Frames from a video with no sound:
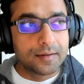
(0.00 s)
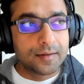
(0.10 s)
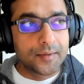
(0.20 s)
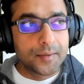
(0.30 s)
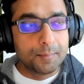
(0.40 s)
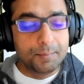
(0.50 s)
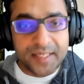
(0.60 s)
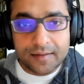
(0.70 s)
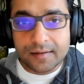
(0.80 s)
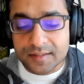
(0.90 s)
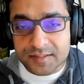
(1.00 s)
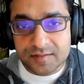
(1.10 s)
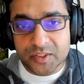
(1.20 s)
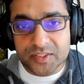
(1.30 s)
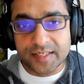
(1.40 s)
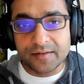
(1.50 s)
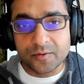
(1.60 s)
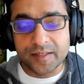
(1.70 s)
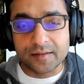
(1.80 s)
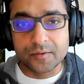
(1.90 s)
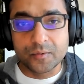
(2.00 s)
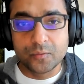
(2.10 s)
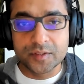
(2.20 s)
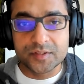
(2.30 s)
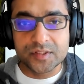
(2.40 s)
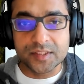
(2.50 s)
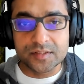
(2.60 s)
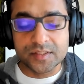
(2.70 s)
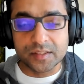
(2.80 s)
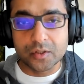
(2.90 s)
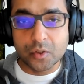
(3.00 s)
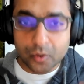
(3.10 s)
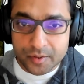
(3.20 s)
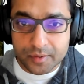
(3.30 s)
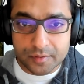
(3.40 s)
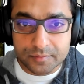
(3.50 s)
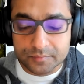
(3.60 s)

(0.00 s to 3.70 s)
uh, being customer centric was just a core